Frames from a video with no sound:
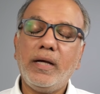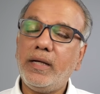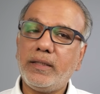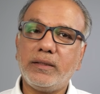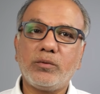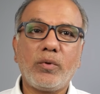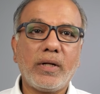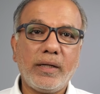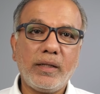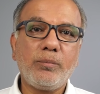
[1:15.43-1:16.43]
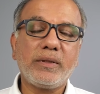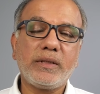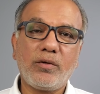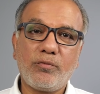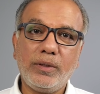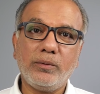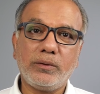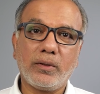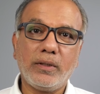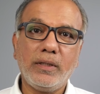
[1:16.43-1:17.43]
It is one hundred percent free to
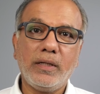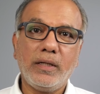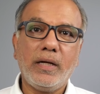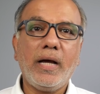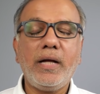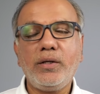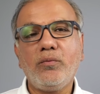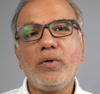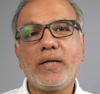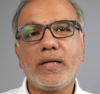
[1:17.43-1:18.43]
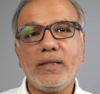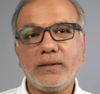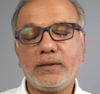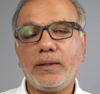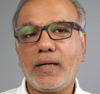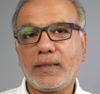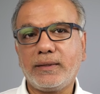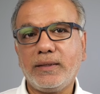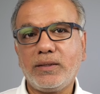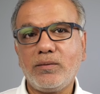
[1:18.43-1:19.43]
join and you will get instant
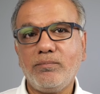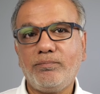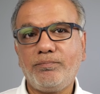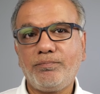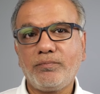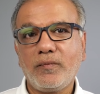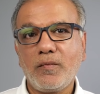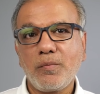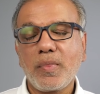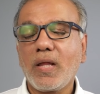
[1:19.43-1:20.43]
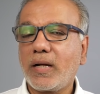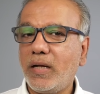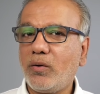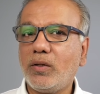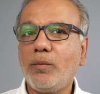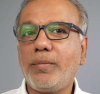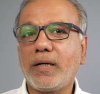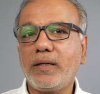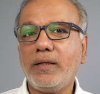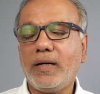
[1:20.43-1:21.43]
access. Click on the
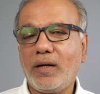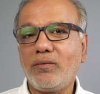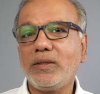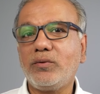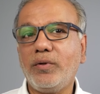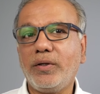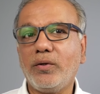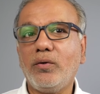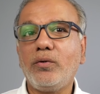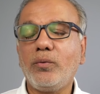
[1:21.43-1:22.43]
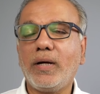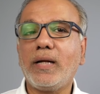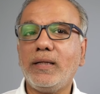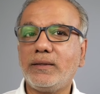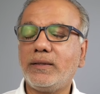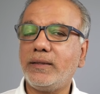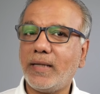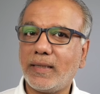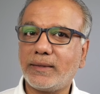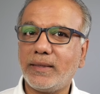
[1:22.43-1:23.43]
button around this video to get instant
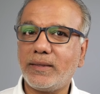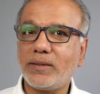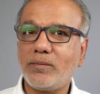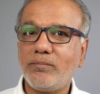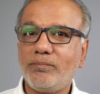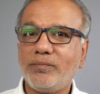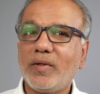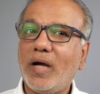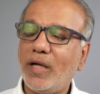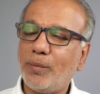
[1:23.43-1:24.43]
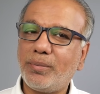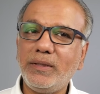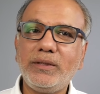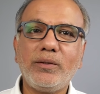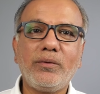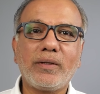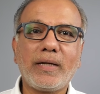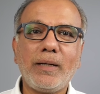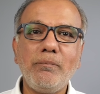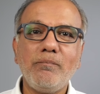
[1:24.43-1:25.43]
access. I appreciate your
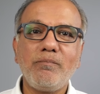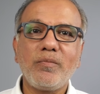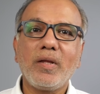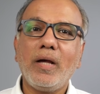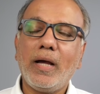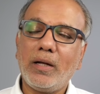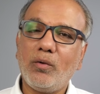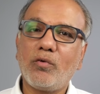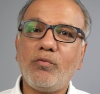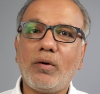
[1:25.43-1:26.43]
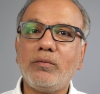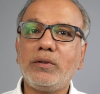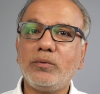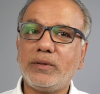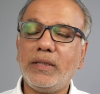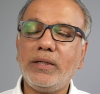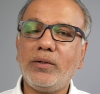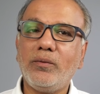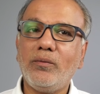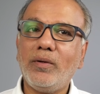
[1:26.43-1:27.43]
time and look forward to seeing
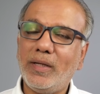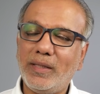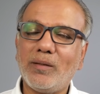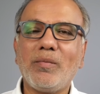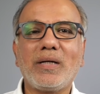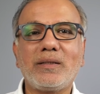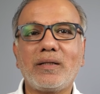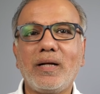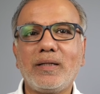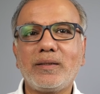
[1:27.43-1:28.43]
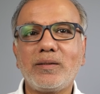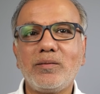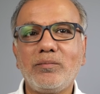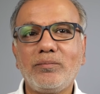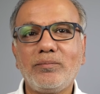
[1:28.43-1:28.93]
you in the masterclass.